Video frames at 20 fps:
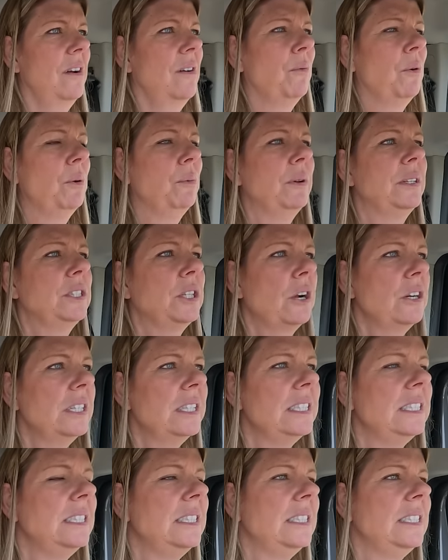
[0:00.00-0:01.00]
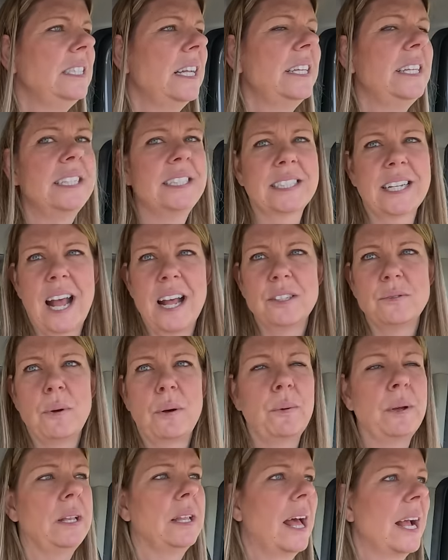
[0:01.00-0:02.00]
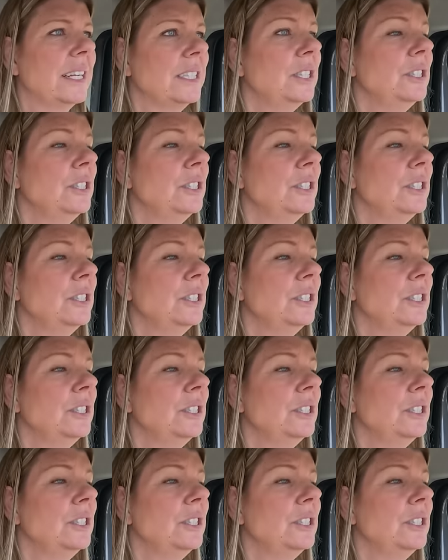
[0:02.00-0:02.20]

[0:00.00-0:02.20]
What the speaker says: When we started to discuss what we'd like